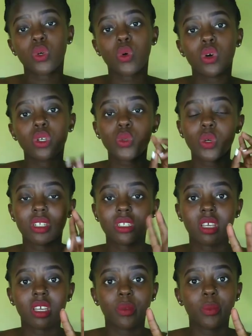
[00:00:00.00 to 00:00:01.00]
So on to our
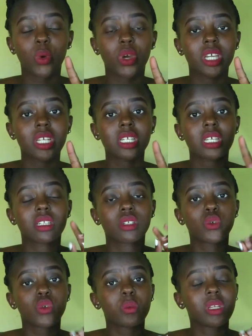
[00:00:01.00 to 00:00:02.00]
second point is
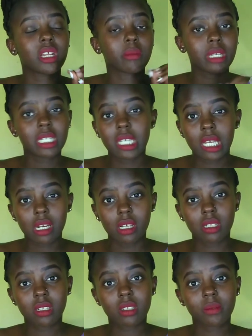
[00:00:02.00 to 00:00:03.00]
grooming and
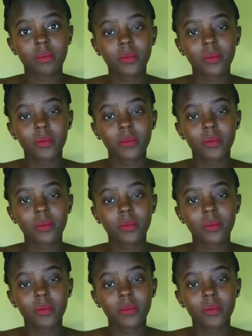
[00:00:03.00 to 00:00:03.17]
maintenance.